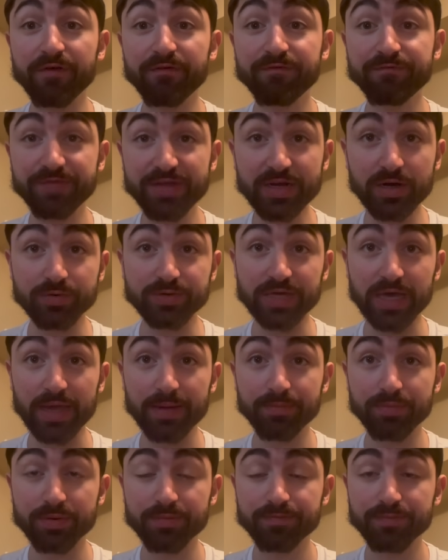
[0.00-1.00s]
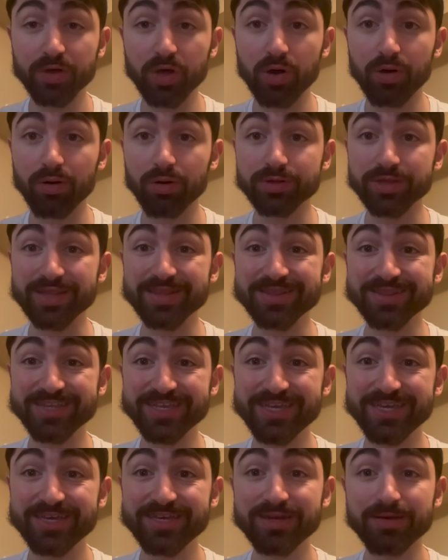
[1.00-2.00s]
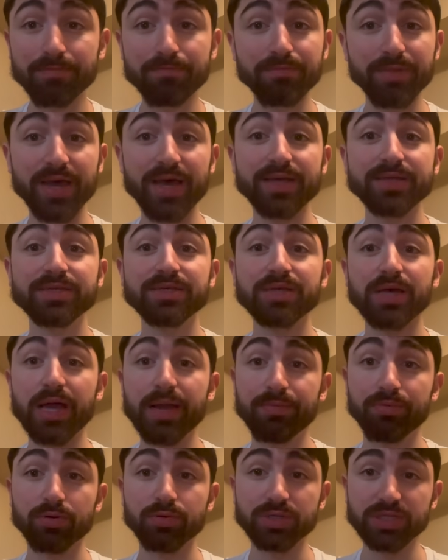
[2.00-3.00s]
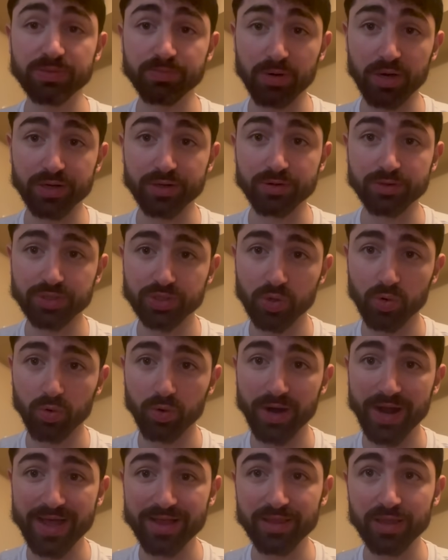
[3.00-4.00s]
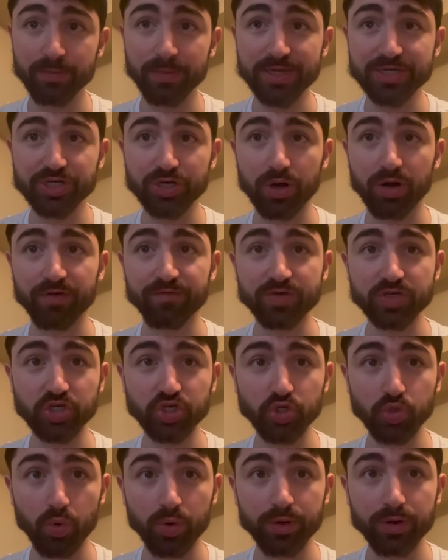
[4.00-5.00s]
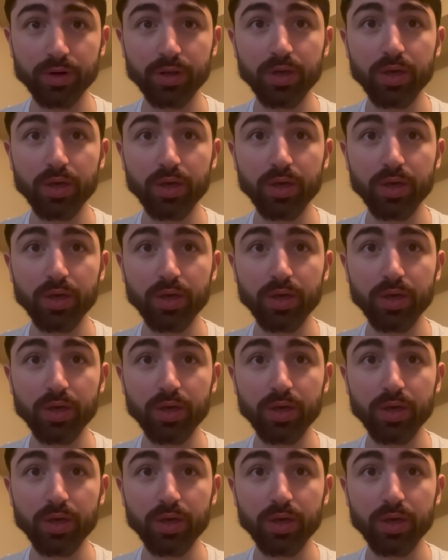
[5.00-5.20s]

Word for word: phenotype called lean mass hyperresponders, or LMHR for short,